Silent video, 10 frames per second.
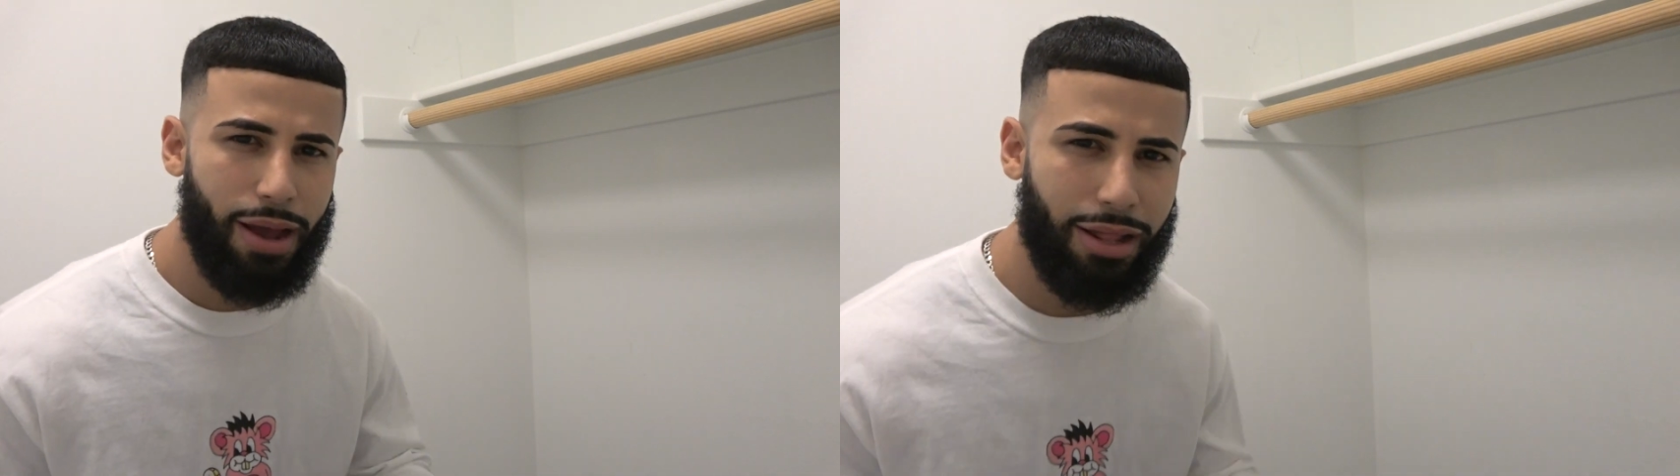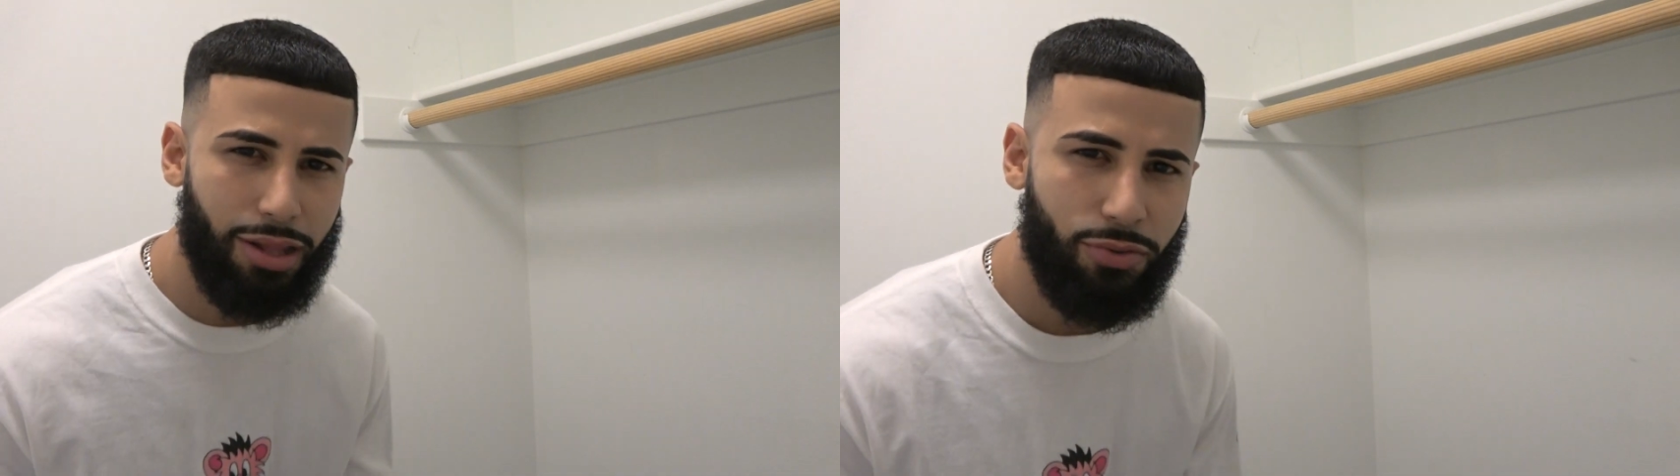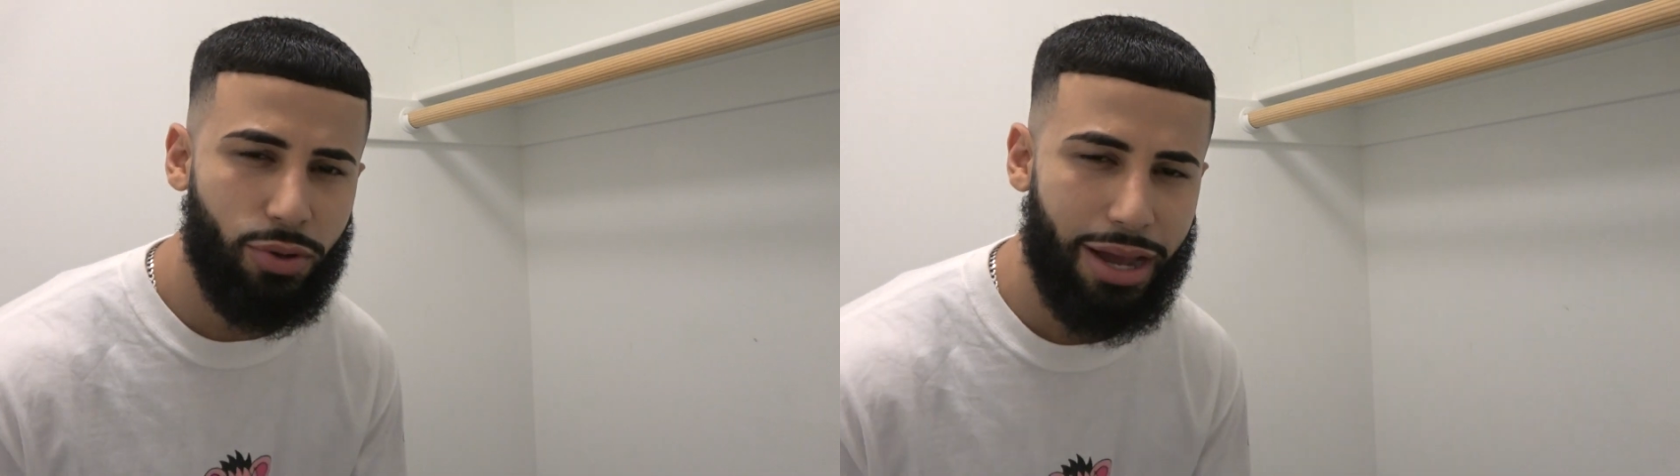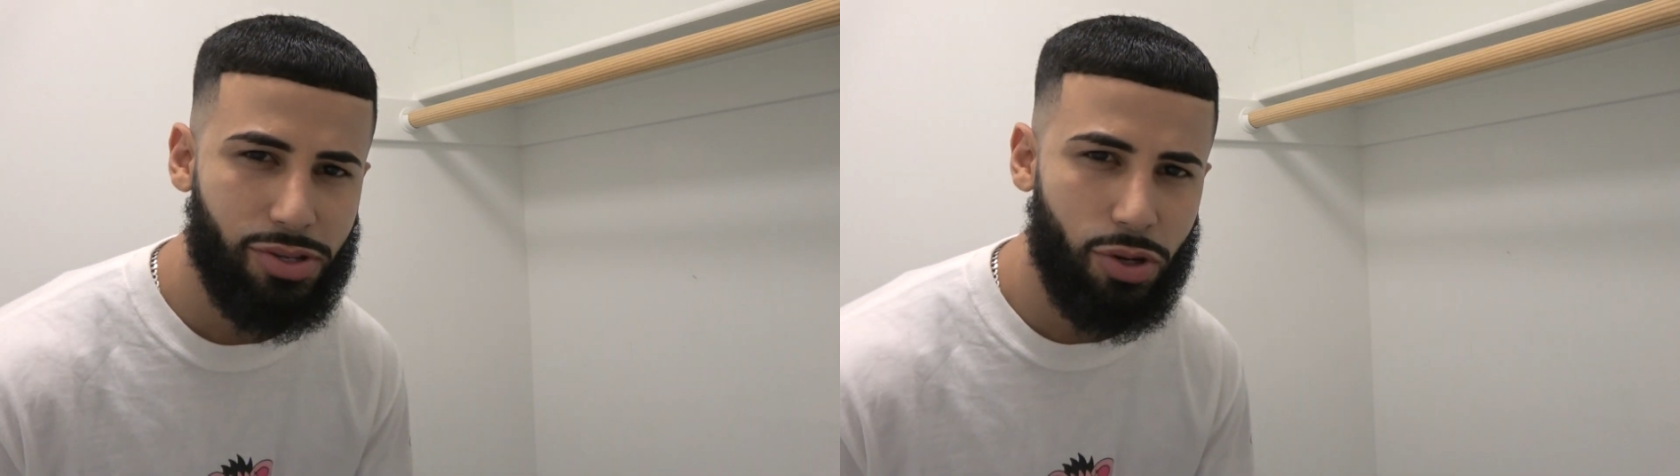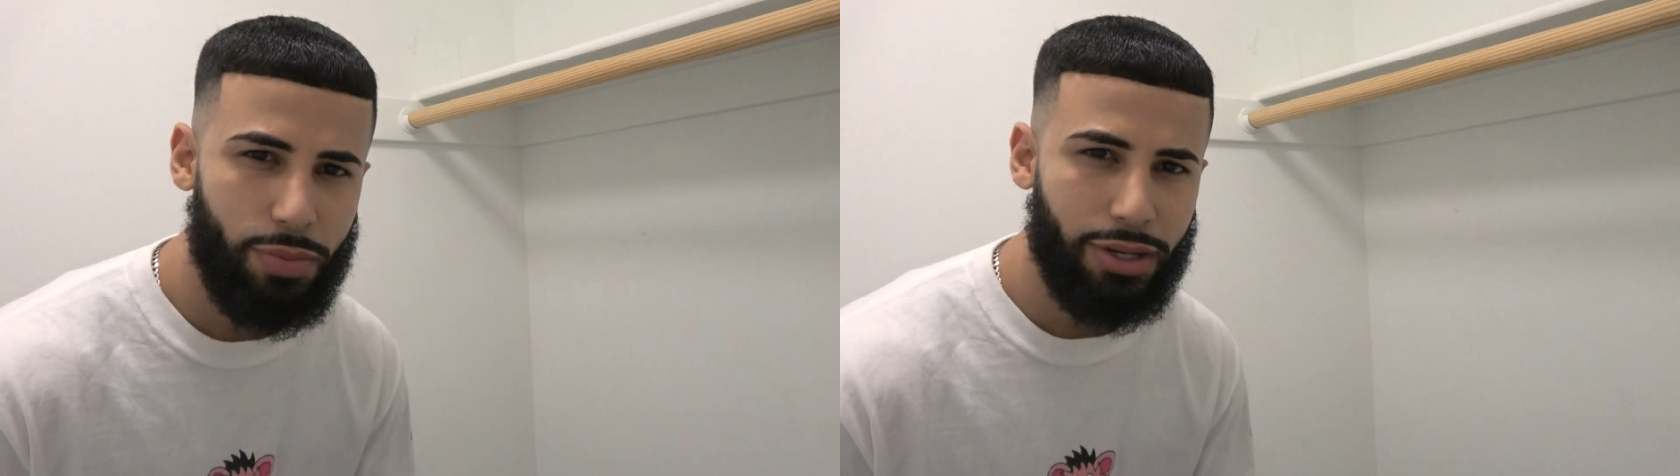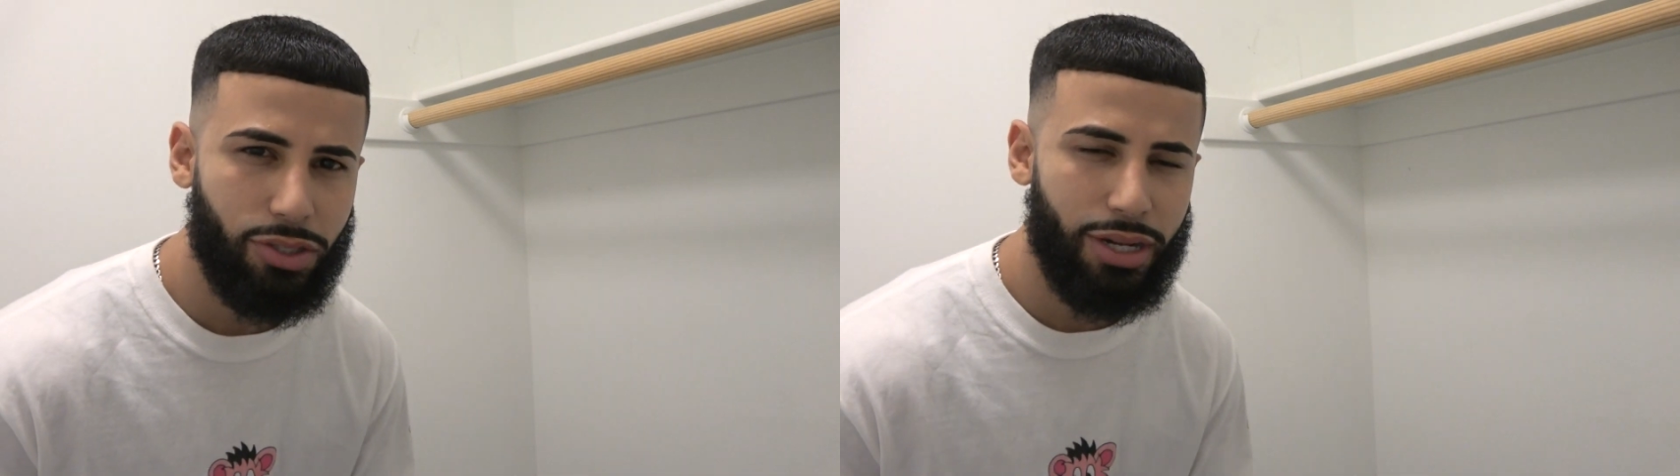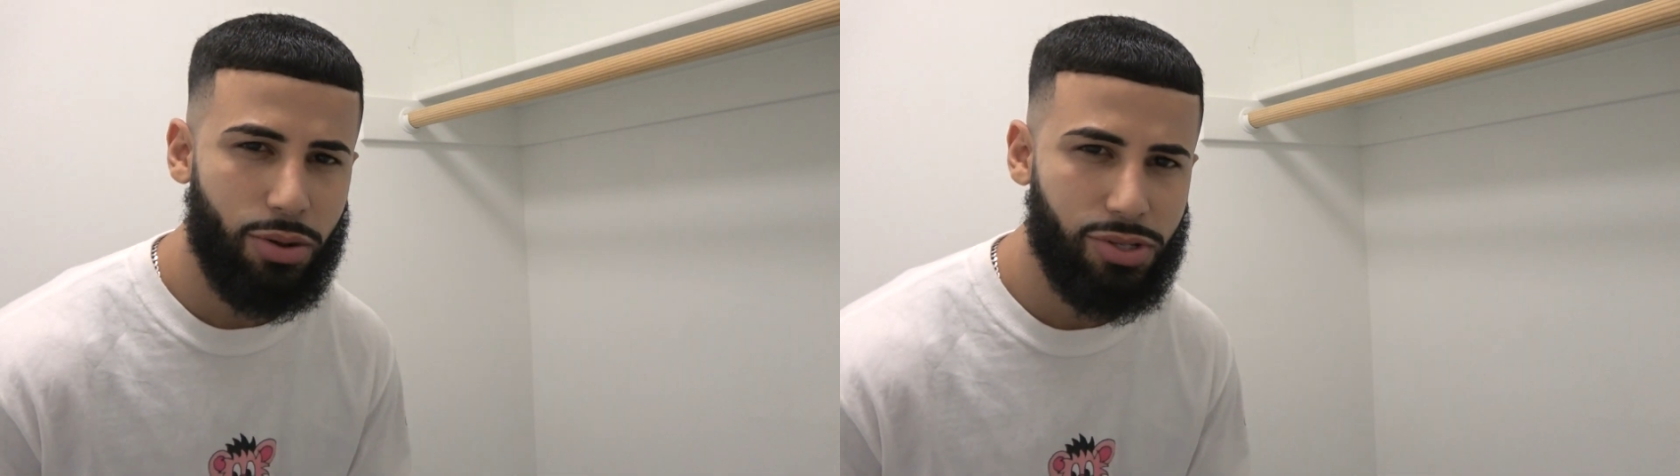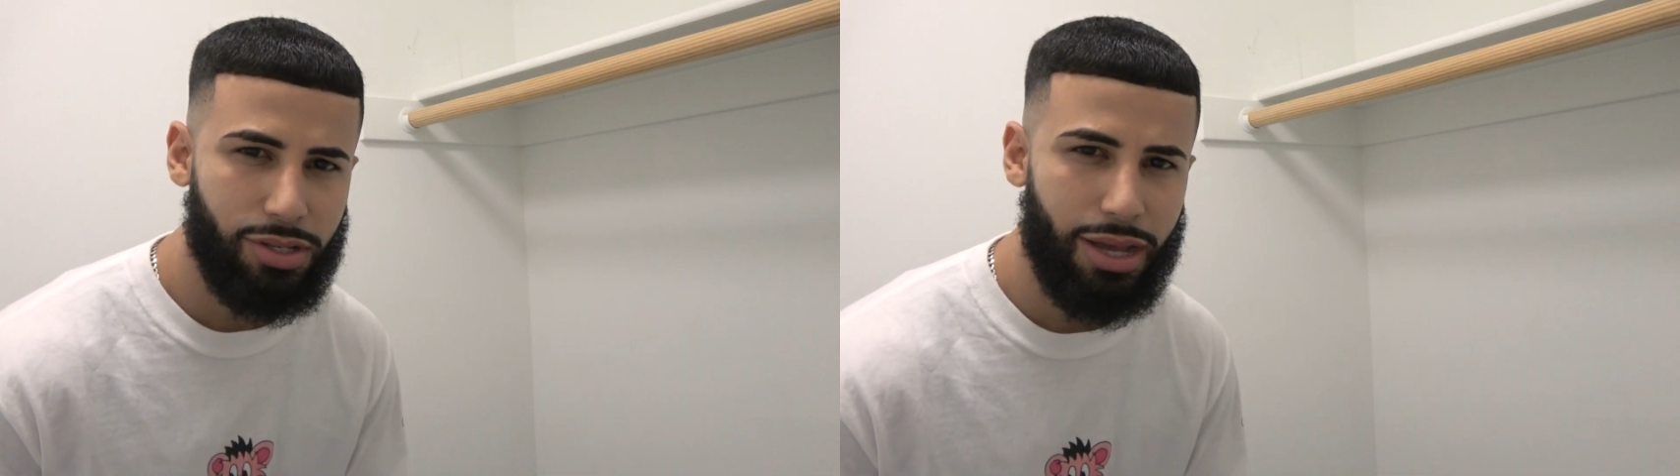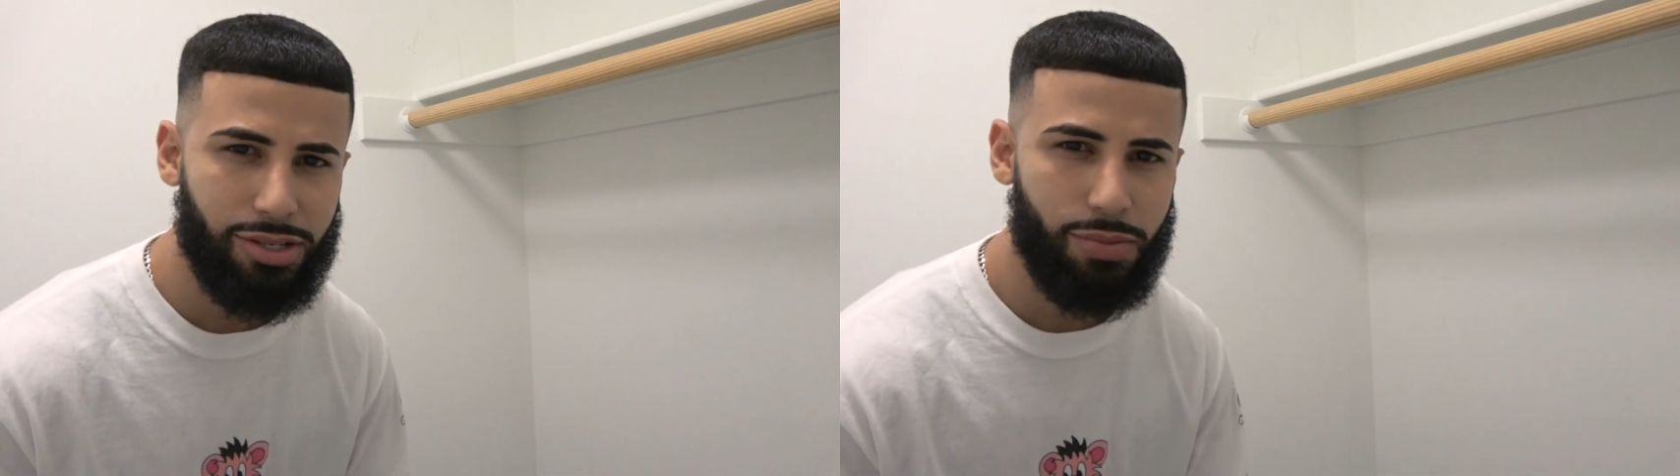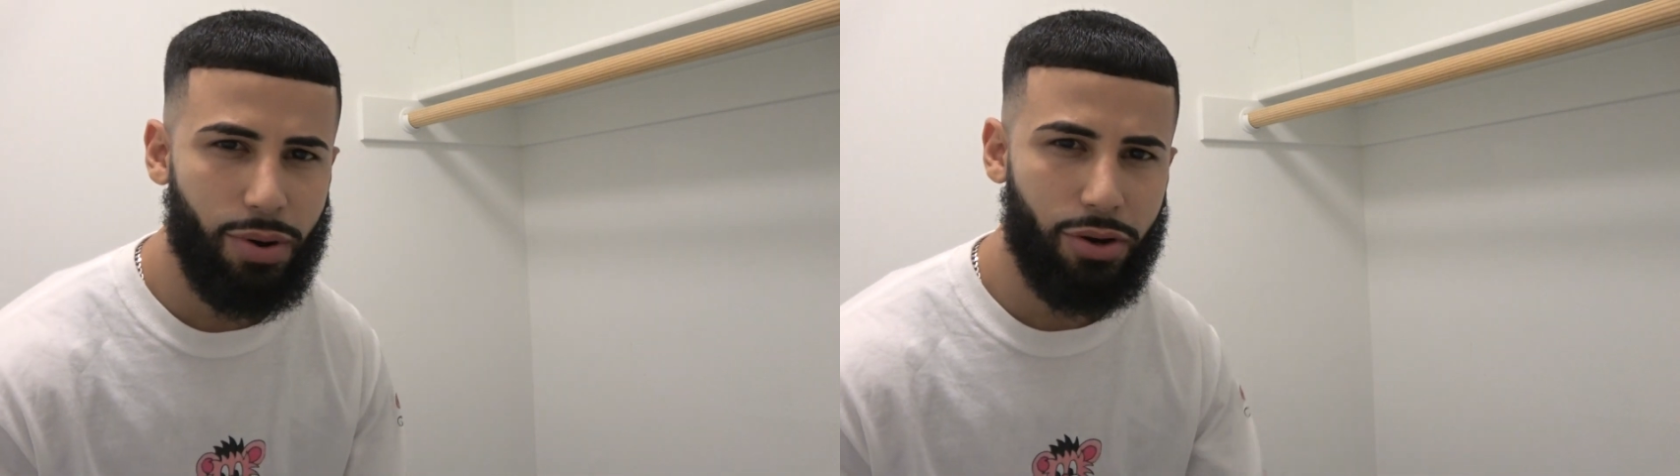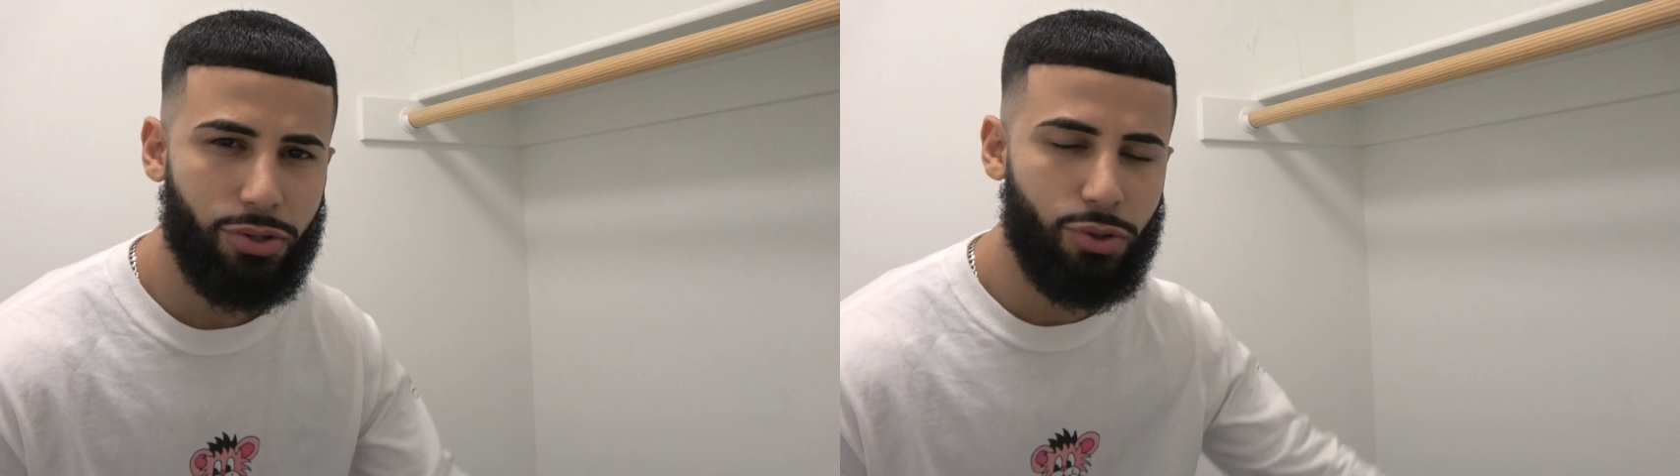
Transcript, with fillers: I love you guys so much, and I'll see y'all tomorrow.